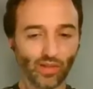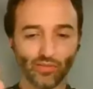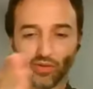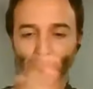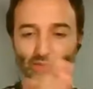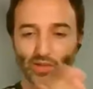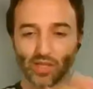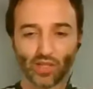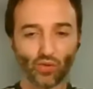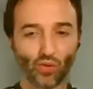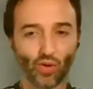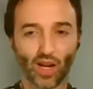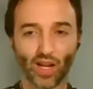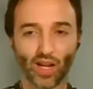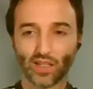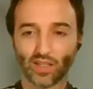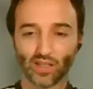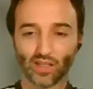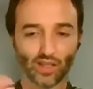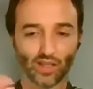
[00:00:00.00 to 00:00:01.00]
from
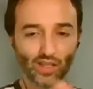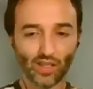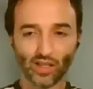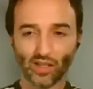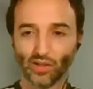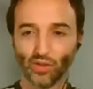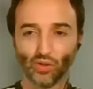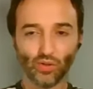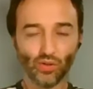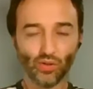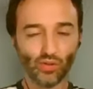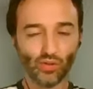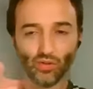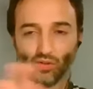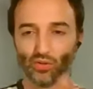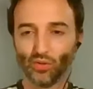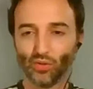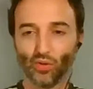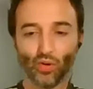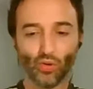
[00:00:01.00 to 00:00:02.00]
scratch, then
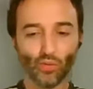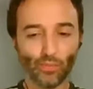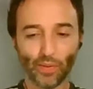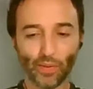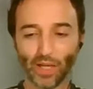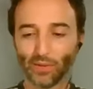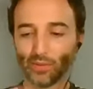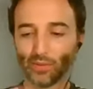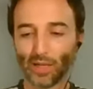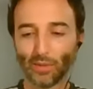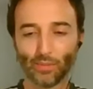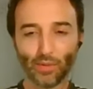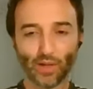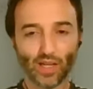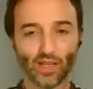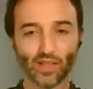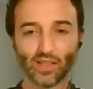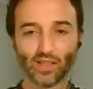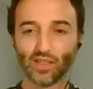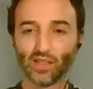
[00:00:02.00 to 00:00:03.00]
you go page by
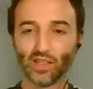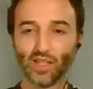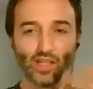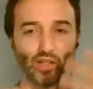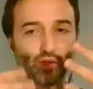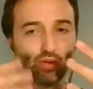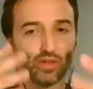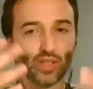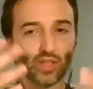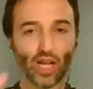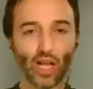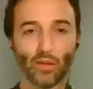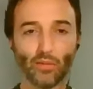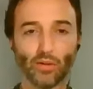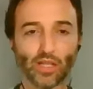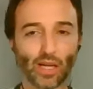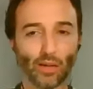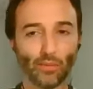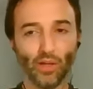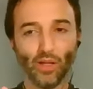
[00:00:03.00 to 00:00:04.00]
page, take your time.
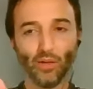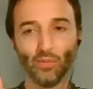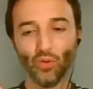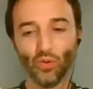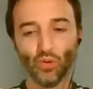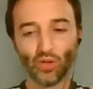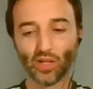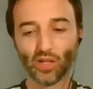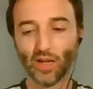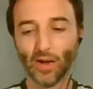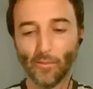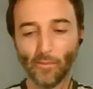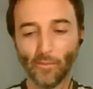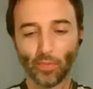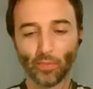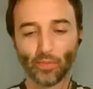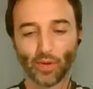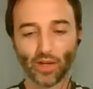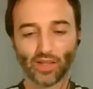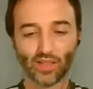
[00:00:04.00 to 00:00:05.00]
It's a big book,
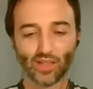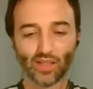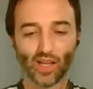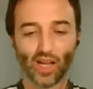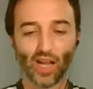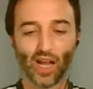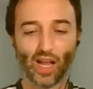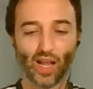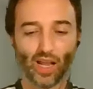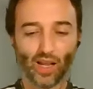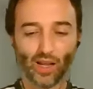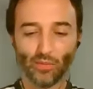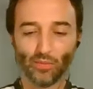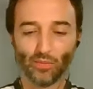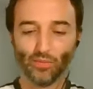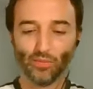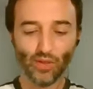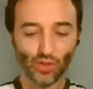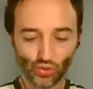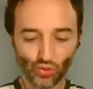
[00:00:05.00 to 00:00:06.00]
but
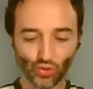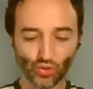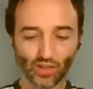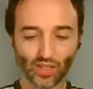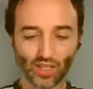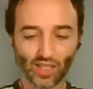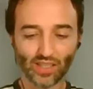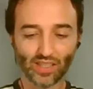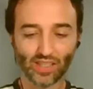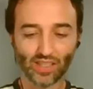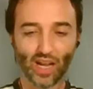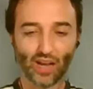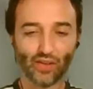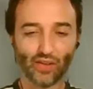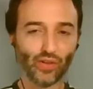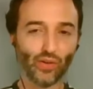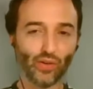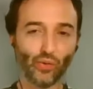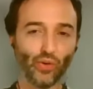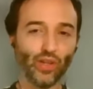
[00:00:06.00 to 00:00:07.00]
be sure that
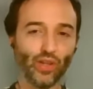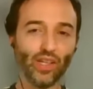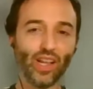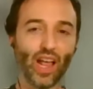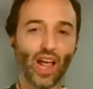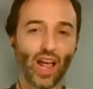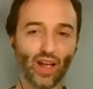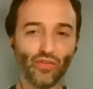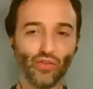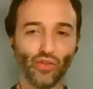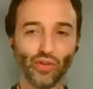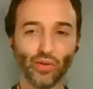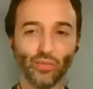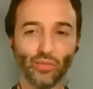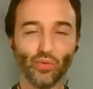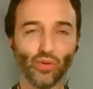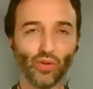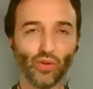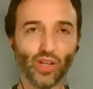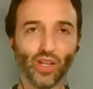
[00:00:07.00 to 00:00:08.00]
after reading half of the
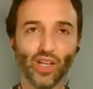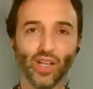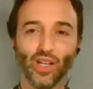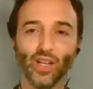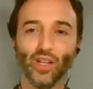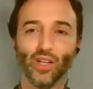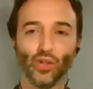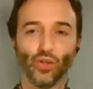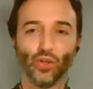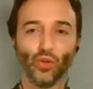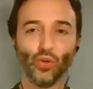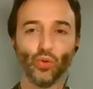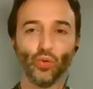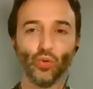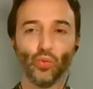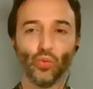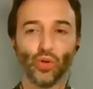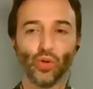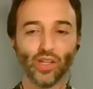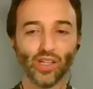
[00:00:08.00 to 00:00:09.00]
book, you
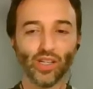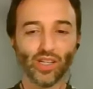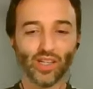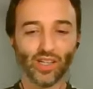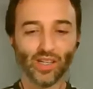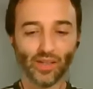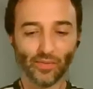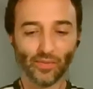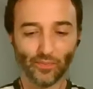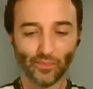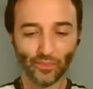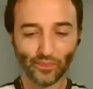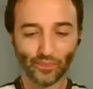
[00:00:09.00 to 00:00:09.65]
will